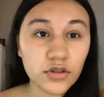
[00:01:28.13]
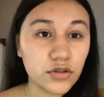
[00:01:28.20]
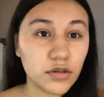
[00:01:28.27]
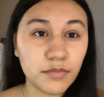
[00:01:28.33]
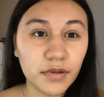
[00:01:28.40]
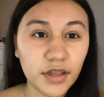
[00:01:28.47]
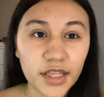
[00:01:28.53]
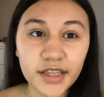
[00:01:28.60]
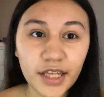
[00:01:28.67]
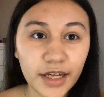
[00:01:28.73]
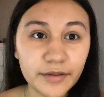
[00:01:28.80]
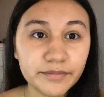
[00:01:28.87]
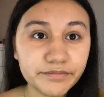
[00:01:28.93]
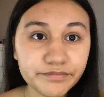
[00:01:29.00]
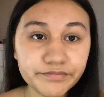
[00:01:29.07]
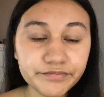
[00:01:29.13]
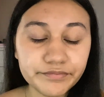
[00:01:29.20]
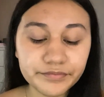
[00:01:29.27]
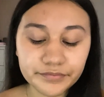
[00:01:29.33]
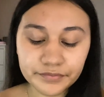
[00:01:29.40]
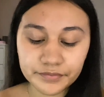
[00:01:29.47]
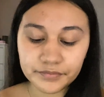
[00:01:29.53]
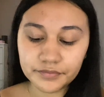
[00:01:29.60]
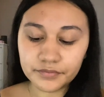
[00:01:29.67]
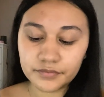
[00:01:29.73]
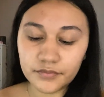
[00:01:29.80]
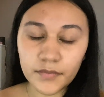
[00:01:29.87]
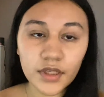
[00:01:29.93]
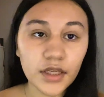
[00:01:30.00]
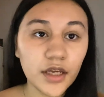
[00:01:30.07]
something like that.
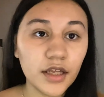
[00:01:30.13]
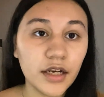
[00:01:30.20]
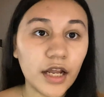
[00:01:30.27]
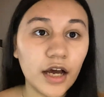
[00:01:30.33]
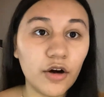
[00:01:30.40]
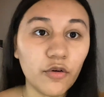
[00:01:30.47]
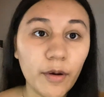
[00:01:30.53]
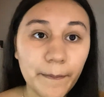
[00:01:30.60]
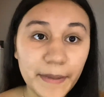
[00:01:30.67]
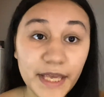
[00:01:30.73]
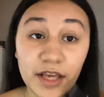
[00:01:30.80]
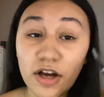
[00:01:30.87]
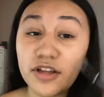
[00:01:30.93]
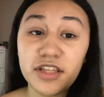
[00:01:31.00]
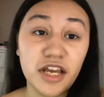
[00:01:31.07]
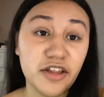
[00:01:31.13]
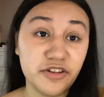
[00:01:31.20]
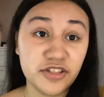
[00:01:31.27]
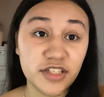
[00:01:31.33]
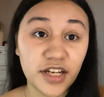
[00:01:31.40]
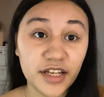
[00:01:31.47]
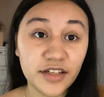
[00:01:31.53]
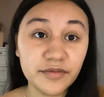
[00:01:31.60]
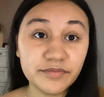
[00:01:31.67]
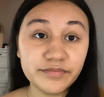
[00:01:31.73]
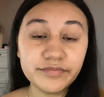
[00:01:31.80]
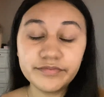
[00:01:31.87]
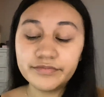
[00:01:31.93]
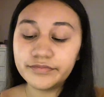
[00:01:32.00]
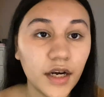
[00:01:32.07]
And now repeat on the other side.
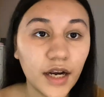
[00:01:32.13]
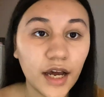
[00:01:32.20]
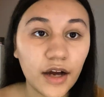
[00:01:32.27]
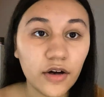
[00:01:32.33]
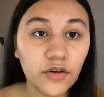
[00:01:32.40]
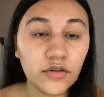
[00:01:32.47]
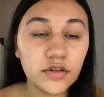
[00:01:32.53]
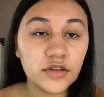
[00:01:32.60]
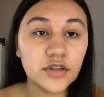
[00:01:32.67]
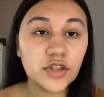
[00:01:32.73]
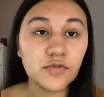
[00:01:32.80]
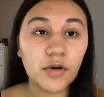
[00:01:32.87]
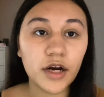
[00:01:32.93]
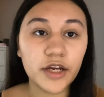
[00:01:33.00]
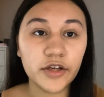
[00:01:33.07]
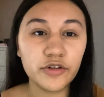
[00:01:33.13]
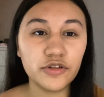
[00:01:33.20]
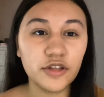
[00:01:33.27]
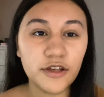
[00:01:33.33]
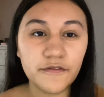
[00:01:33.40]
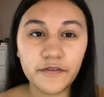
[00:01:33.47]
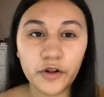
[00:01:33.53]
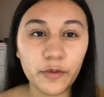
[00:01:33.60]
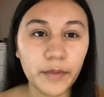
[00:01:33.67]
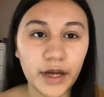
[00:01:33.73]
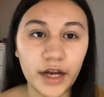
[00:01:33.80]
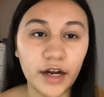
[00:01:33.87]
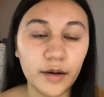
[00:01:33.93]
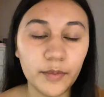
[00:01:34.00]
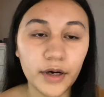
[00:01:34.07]
And now this is where I usually fill
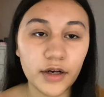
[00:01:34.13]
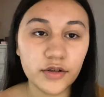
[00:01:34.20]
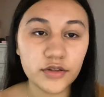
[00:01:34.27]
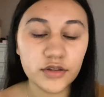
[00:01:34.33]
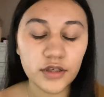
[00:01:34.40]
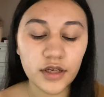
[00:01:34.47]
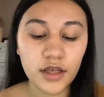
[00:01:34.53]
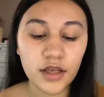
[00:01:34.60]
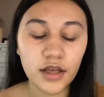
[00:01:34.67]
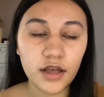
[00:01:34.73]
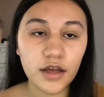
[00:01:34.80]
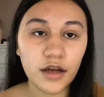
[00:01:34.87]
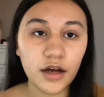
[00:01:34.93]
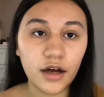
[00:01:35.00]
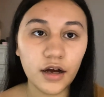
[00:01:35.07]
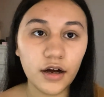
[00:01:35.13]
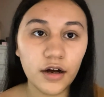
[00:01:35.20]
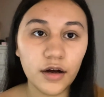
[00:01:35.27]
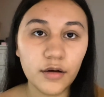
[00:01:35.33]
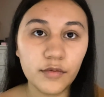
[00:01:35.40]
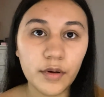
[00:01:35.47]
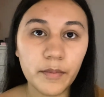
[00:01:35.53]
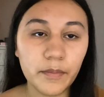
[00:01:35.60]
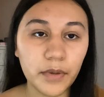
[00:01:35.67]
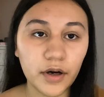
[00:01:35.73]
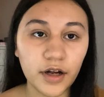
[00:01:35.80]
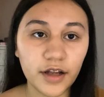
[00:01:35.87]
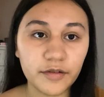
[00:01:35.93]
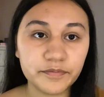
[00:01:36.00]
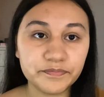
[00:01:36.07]
my eyebrows,
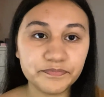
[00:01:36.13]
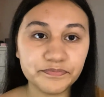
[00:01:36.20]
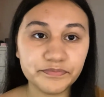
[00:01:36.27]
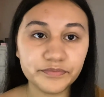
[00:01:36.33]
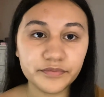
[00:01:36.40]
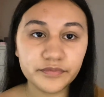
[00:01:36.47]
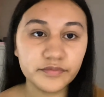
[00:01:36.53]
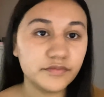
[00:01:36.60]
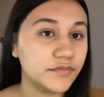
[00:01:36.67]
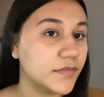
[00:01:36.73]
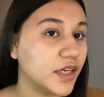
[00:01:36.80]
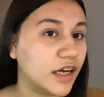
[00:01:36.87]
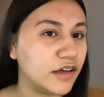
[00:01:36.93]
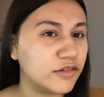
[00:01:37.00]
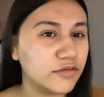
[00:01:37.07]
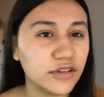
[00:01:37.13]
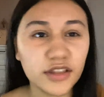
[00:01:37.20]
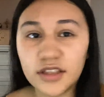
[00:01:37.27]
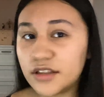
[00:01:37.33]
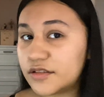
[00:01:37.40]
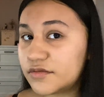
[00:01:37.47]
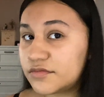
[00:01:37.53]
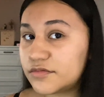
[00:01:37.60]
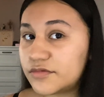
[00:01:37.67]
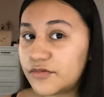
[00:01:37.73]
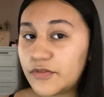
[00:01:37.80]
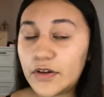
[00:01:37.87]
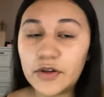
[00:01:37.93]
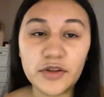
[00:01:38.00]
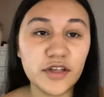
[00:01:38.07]
but I don't really
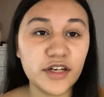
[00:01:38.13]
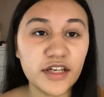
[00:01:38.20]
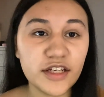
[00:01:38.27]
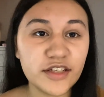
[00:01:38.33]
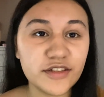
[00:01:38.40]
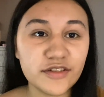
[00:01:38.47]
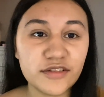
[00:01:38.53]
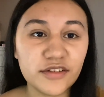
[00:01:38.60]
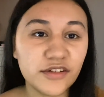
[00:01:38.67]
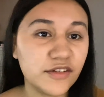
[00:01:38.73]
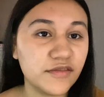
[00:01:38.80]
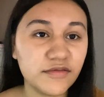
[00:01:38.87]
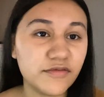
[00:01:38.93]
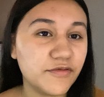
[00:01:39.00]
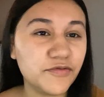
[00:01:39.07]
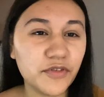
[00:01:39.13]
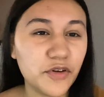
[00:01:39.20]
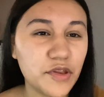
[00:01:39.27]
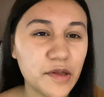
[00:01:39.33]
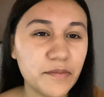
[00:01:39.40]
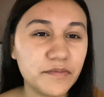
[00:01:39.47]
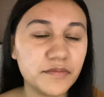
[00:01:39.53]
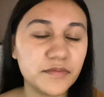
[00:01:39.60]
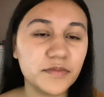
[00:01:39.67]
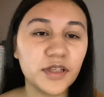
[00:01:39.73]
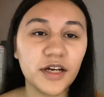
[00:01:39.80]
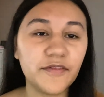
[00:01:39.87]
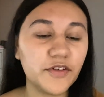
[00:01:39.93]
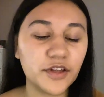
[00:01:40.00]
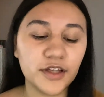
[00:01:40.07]
feel the need to fill them. Like
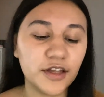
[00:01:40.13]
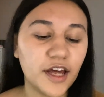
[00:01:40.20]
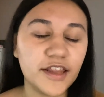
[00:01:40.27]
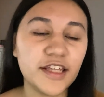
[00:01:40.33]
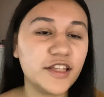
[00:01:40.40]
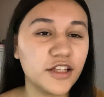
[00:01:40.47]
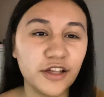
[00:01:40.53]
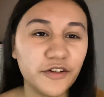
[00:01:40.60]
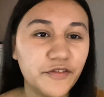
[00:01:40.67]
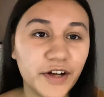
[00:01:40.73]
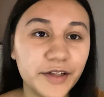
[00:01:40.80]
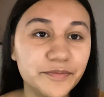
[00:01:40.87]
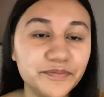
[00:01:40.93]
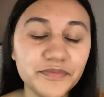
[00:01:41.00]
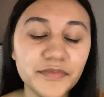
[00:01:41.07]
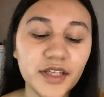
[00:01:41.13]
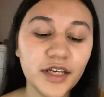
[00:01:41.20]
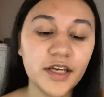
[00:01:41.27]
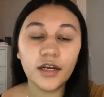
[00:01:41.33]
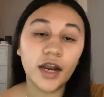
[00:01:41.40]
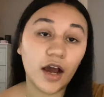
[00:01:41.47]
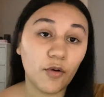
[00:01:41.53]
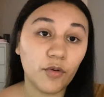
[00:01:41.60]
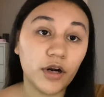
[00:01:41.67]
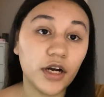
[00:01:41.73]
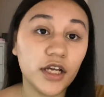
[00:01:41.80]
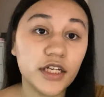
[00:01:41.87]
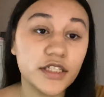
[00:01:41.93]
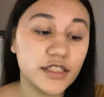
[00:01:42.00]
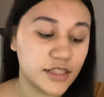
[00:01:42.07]
I think they look fine. Now we're gonna
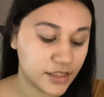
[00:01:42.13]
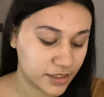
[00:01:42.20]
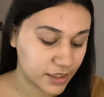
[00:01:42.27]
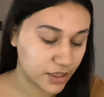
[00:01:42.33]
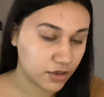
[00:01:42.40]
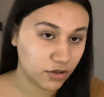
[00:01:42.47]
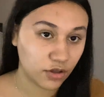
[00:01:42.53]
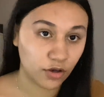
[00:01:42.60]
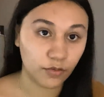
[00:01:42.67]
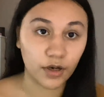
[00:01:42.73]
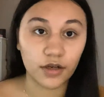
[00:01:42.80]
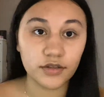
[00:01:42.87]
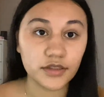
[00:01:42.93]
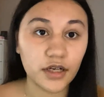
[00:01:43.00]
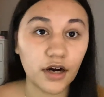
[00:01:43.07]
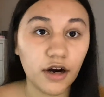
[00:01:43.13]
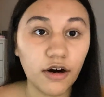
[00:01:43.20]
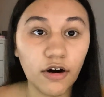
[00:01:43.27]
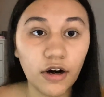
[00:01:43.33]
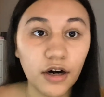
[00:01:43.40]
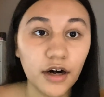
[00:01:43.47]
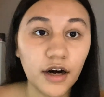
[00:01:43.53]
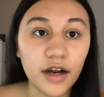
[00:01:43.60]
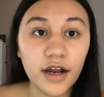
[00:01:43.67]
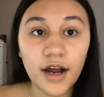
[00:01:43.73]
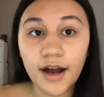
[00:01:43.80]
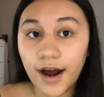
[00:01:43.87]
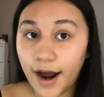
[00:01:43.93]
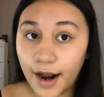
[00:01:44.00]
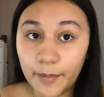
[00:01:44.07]
conceal around our
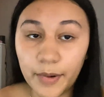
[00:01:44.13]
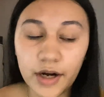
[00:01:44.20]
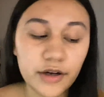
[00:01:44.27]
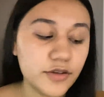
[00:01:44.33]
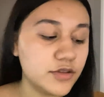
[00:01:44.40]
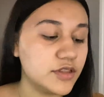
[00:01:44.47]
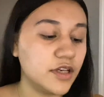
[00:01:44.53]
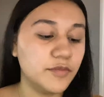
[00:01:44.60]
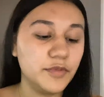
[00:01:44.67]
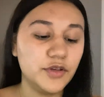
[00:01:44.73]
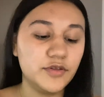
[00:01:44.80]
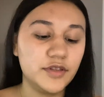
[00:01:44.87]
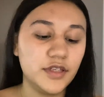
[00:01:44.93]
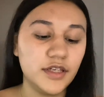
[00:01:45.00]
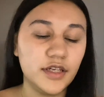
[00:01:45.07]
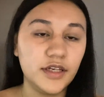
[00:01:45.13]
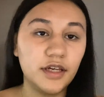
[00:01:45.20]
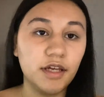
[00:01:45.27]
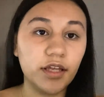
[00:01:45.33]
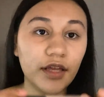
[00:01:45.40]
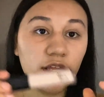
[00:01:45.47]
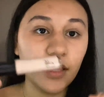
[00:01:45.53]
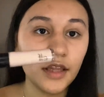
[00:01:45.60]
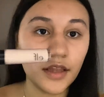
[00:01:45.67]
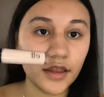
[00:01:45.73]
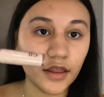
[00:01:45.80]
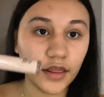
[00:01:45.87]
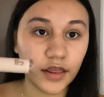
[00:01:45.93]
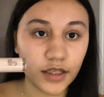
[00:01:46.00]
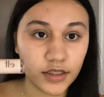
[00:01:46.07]
eyebrows. I'm using
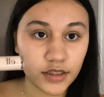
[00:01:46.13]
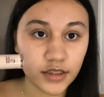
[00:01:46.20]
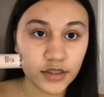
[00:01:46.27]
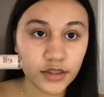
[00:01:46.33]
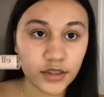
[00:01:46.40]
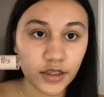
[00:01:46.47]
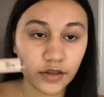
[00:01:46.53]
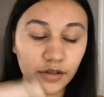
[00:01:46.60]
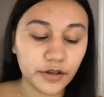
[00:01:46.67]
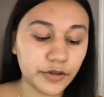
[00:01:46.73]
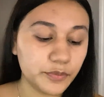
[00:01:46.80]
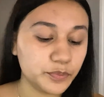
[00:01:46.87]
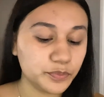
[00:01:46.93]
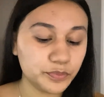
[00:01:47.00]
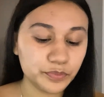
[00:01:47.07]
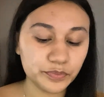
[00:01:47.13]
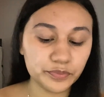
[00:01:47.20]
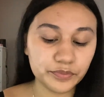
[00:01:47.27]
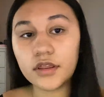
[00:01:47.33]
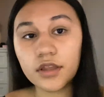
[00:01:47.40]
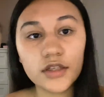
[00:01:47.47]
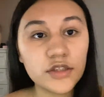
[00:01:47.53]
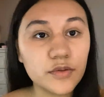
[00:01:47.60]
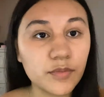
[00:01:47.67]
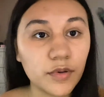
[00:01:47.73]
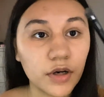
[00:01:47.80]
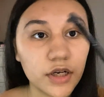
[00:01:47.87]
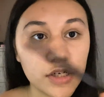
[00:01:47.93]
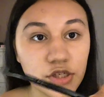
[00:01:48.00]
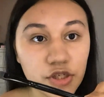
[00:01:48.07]
this concealer, this
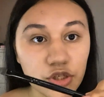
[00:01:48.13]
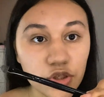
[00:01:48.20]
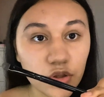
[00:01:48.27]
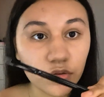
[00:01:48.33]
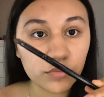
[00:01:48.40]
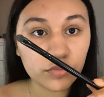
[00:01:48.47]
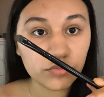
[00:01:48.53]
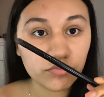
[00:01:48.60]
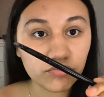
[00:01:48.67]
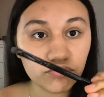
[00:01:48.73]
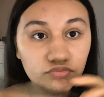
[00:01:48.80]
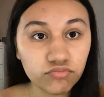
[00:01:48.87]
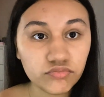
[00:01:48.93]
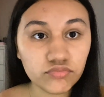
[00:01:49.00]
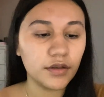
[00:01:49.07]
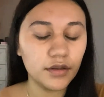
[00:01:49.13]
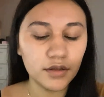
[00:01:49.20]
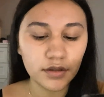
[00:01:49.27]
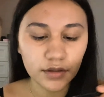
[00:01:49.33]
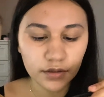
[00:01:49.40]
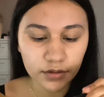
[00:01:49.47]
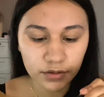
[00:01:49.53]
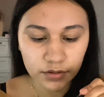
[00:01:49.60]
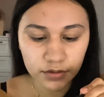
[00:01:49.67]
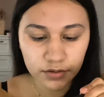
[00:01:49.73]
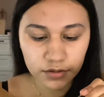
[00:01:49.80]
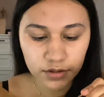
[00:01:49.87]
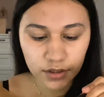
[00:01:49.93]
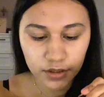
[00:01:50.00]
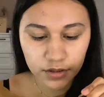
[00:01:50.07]
brush,
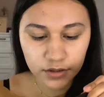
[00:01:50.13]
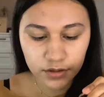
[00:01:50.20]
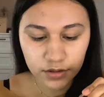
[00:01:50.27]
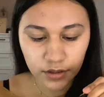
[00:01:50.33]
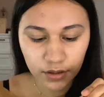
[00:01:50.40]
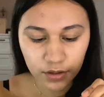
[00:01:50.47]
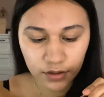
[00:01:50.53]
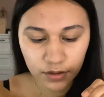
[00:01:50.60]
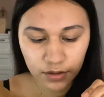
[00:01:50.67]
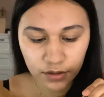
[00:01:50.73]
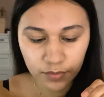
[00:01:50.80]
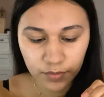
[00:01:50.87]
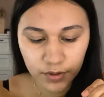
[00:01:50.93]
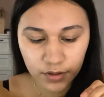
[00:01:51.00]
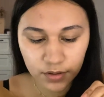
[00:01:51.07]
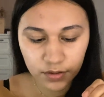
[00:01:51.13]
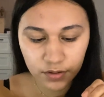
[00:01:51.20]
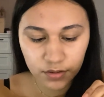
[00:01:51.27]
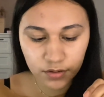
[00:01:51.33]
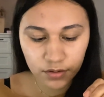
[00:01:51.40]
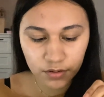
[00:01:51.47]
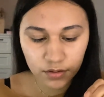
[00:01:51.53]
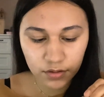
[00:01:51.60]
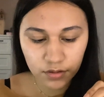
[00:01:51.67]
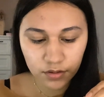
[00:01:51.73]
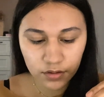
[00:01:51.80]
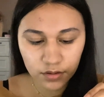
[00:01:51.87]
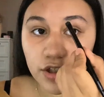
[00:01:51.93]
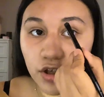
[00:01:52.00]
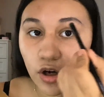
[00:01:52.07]
and take some,
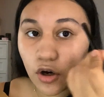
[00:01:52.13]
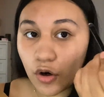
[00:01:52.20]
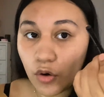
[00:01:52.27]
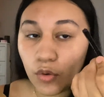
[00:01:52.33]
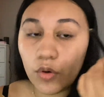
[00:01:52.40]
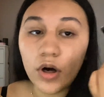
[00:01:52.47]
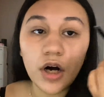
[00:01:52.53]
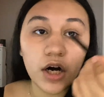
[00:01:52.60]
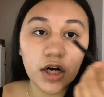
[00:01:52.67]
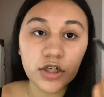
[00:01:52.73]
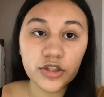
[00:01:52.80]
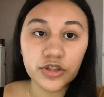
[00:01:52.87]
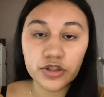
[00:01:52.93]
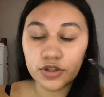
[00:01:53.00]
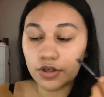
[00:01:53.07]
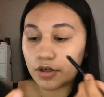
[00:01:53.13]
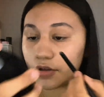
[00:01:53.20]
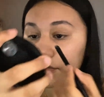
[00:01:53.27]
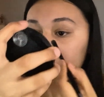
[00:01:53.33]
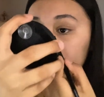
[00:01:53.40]
go under,